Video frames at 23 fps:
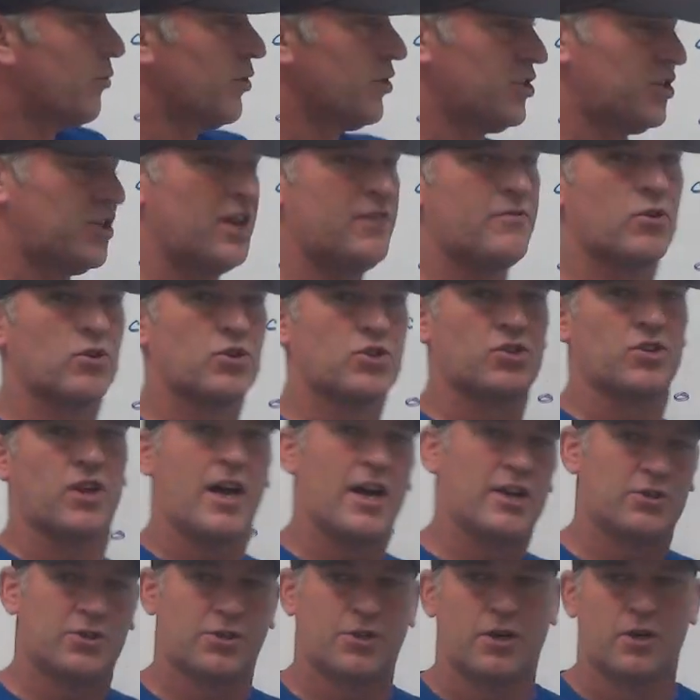a receiver
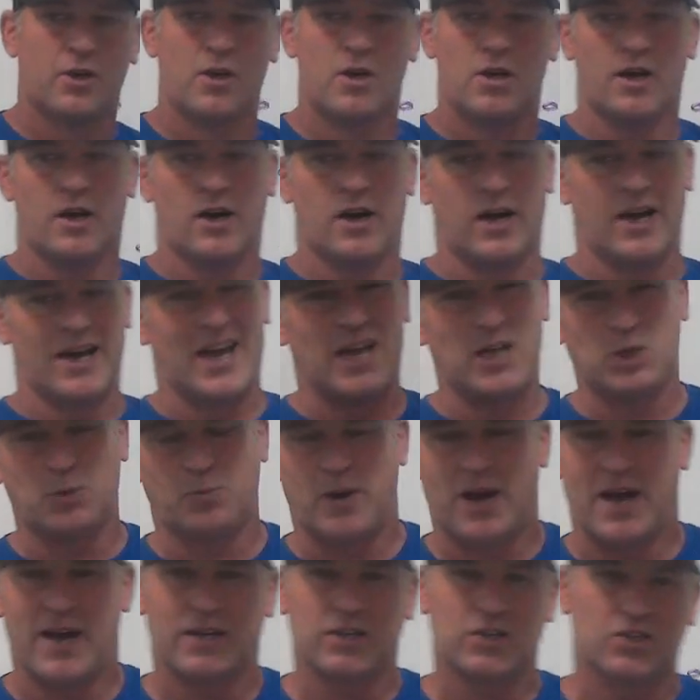slash
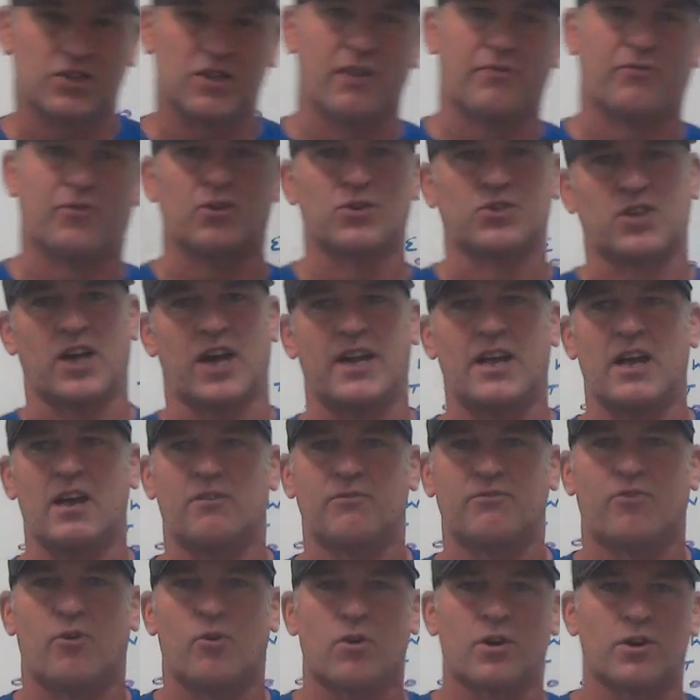H-back sniffer tight
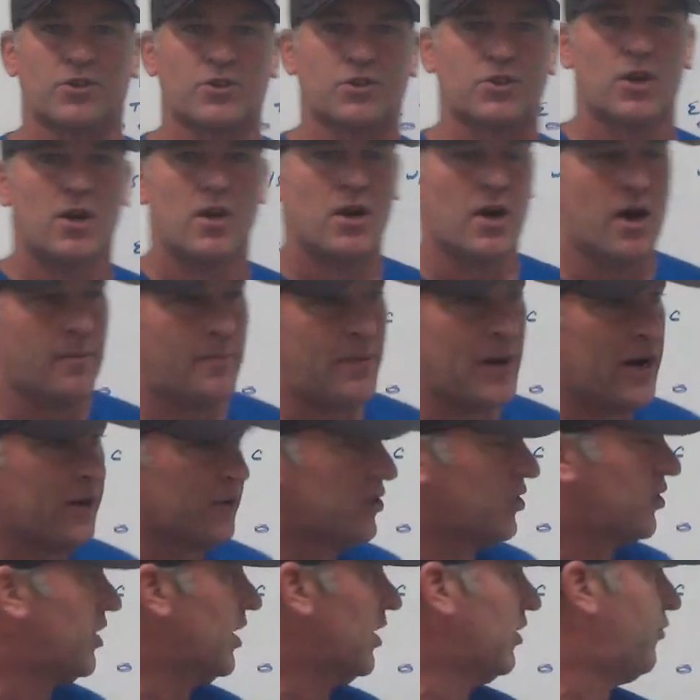end for us,
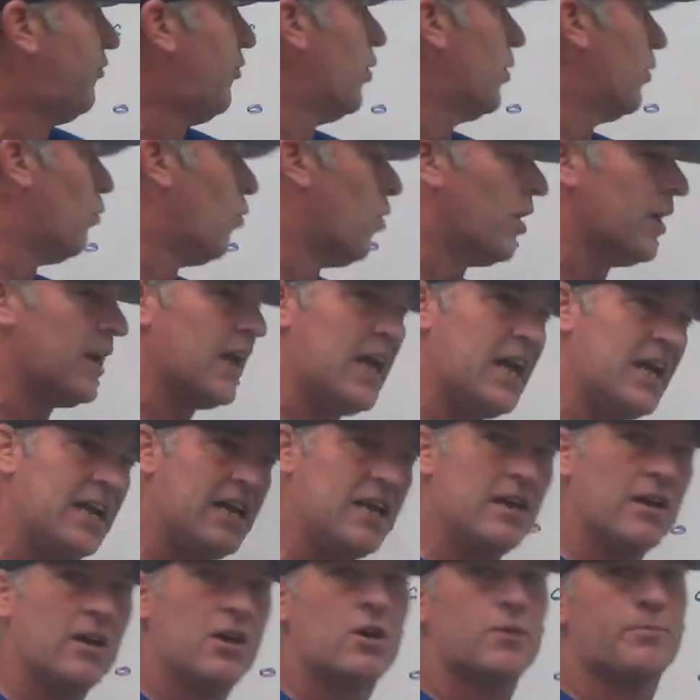about 6 foot
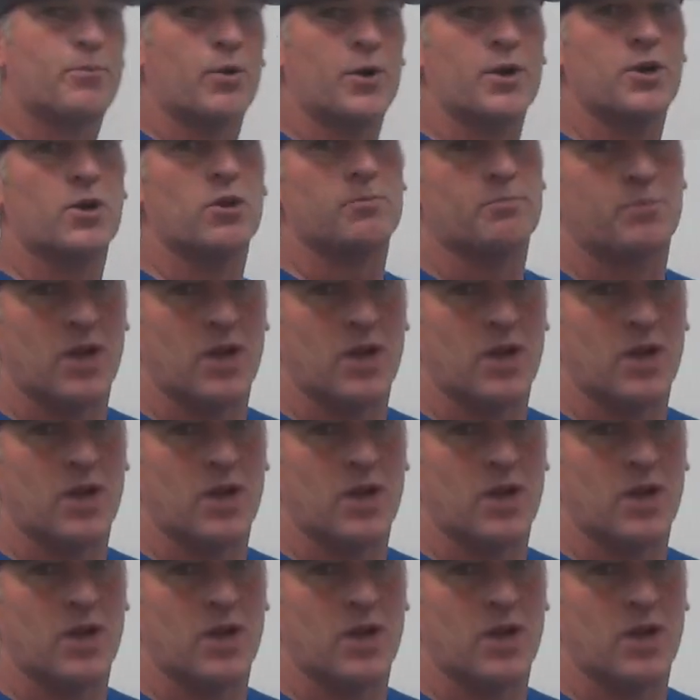180, pretty good